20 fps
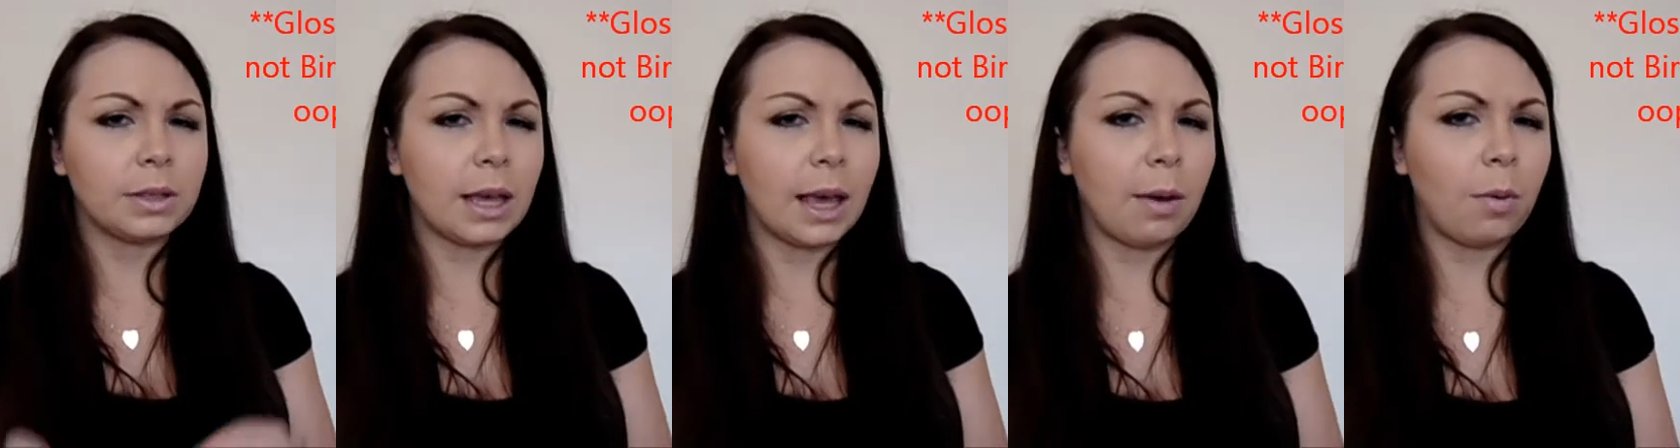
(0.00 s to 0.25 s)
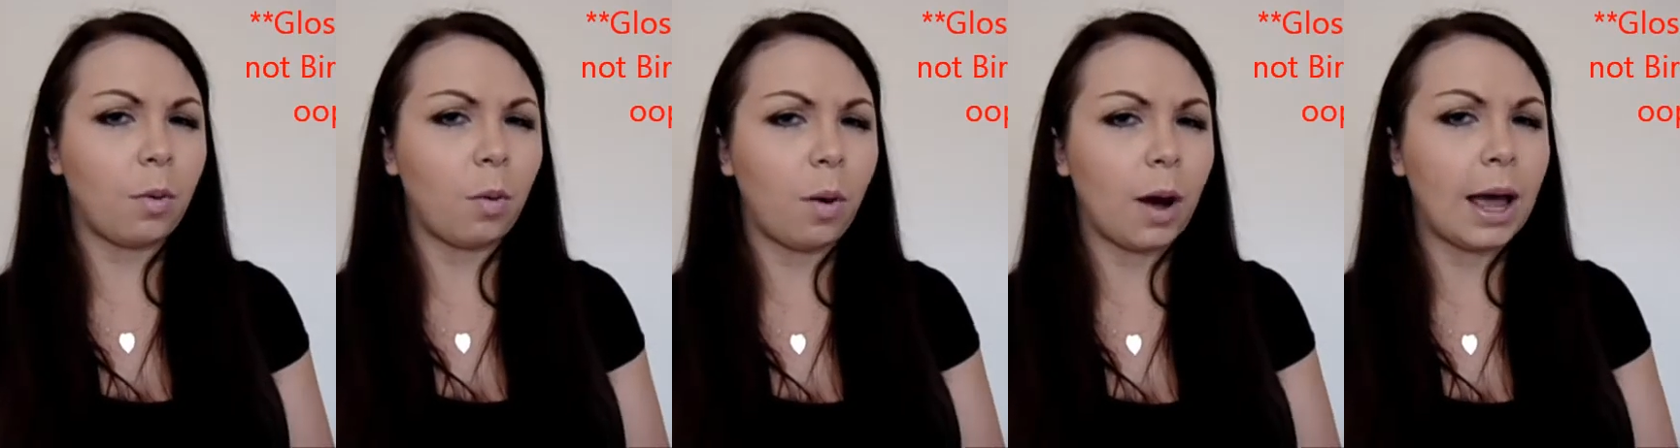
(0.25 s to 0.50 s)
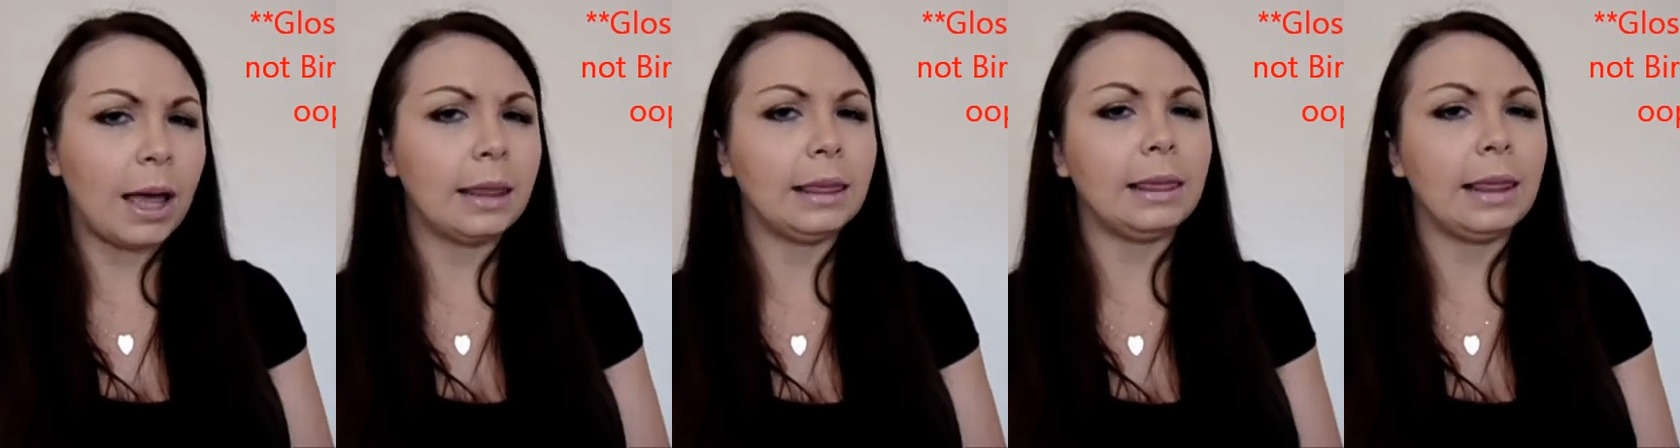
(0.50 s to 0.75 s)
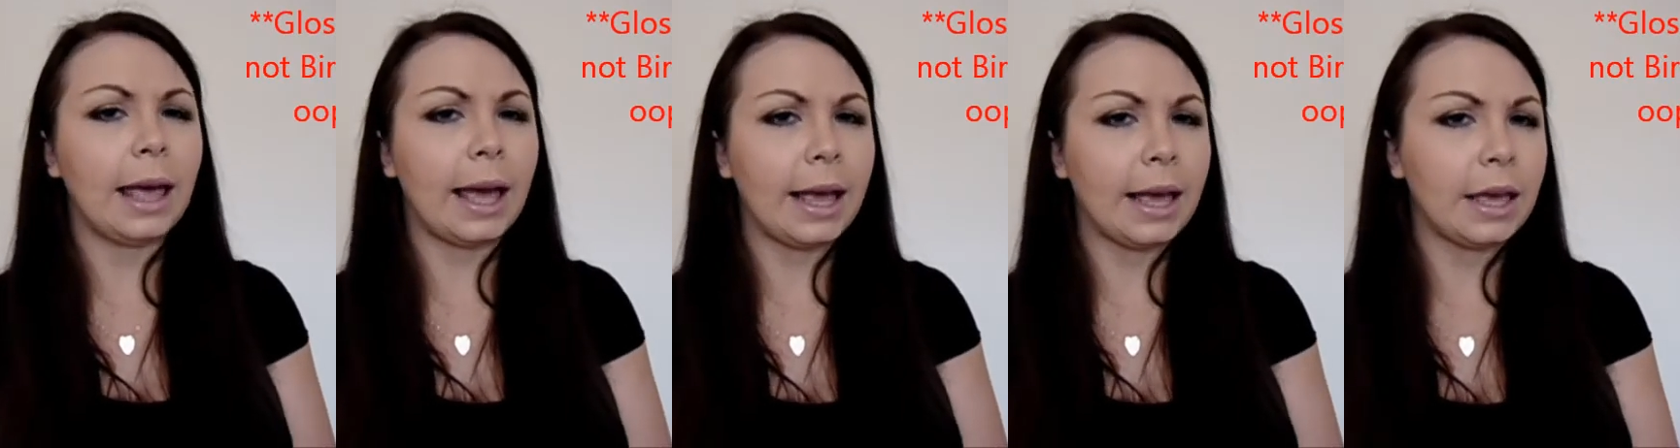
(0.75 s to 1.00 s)
came quite
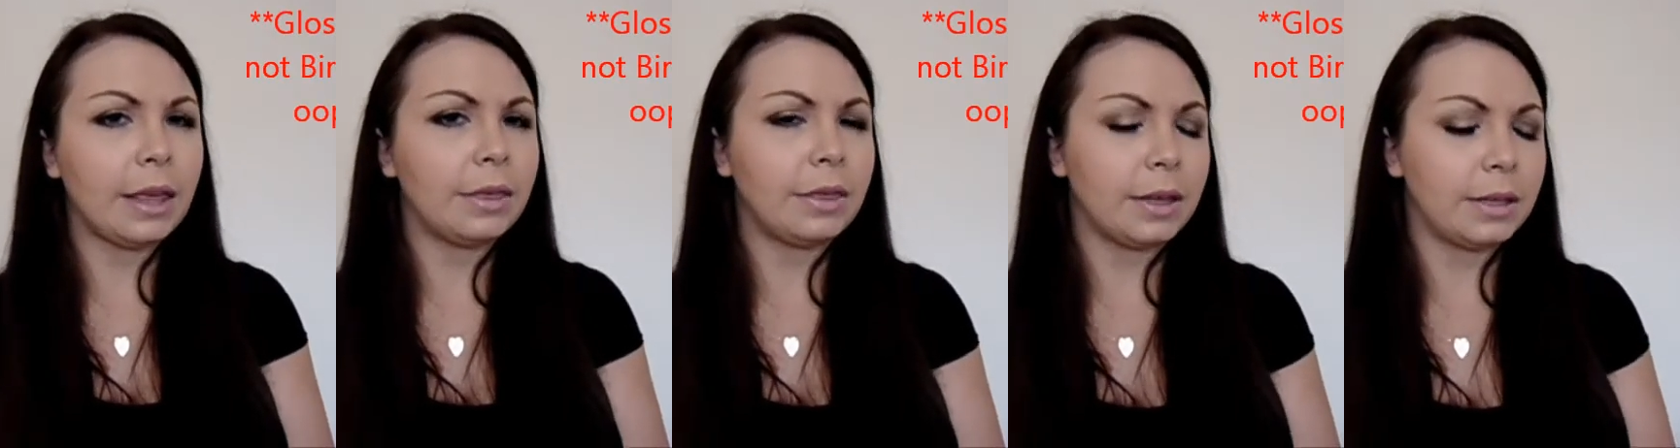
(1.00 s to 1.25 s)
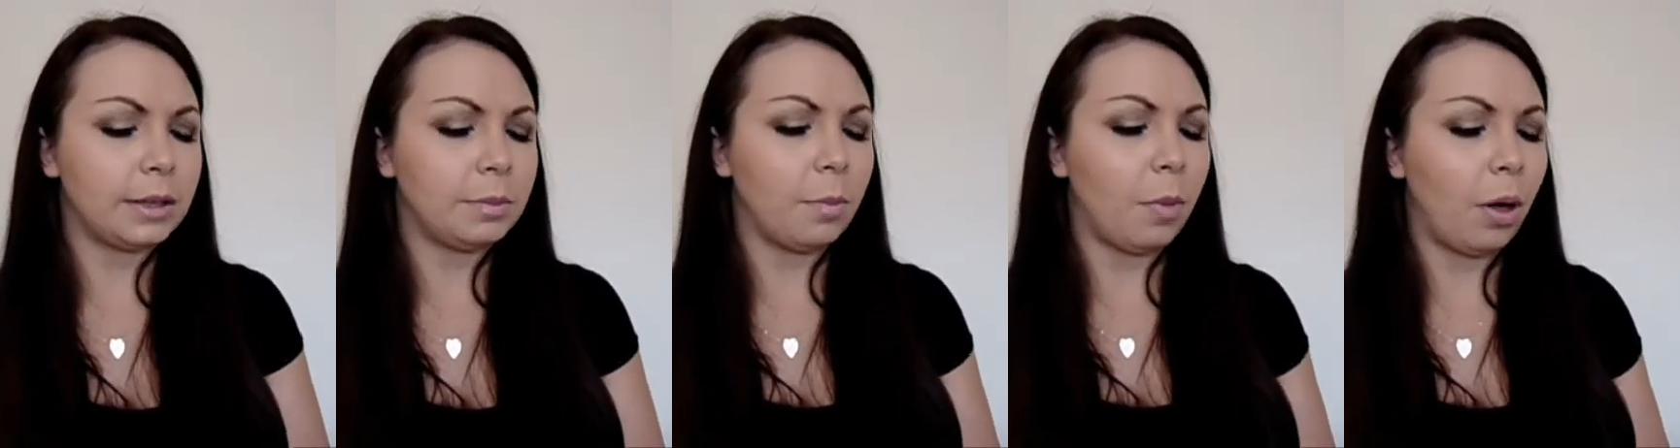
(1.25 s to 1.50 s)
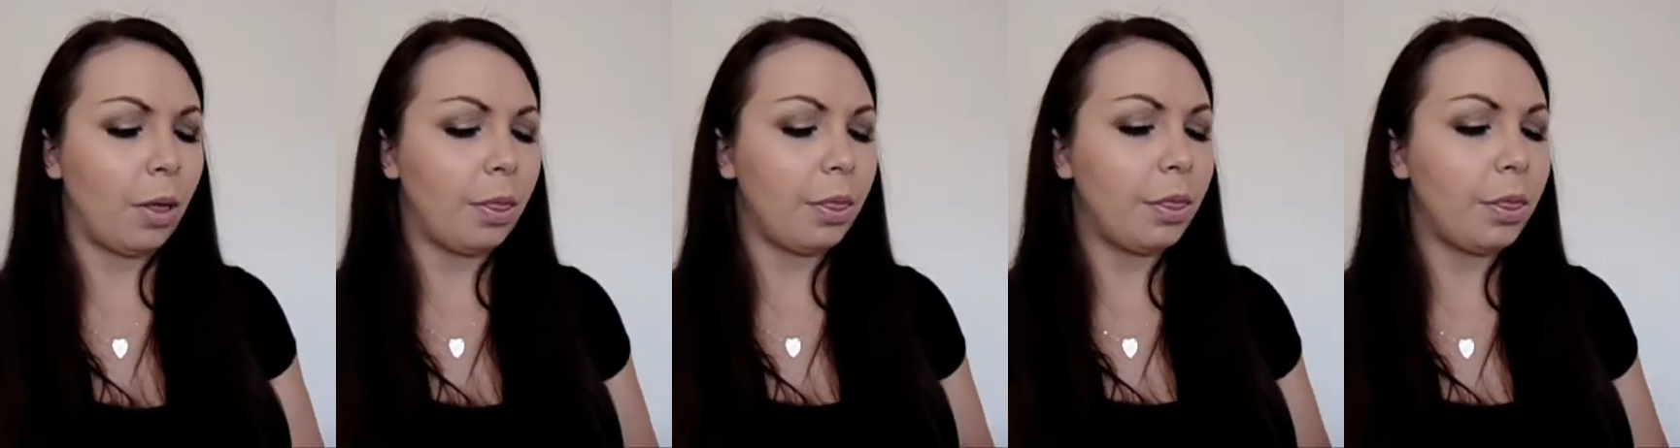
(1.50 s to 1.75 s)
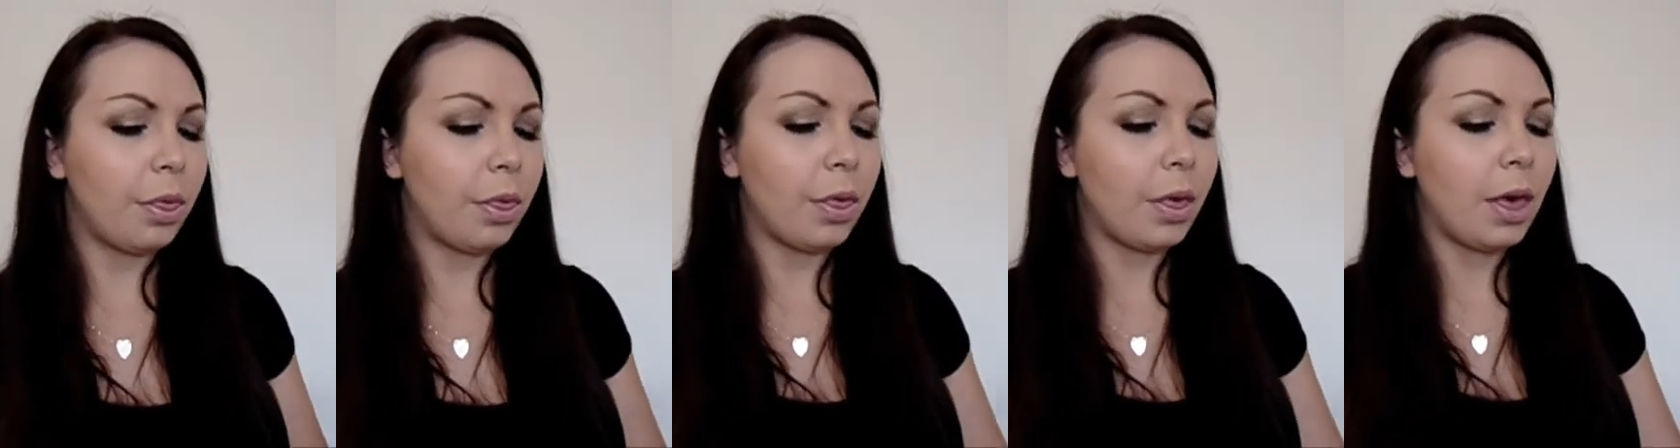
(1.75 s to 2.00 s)
late this
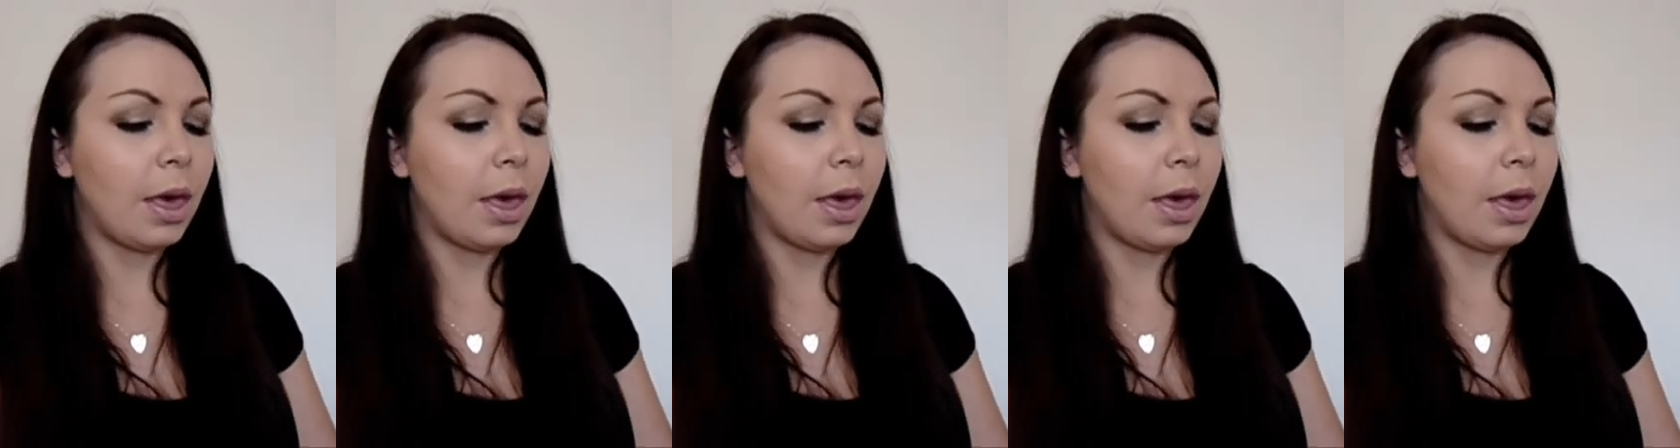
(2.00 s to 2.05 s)
month.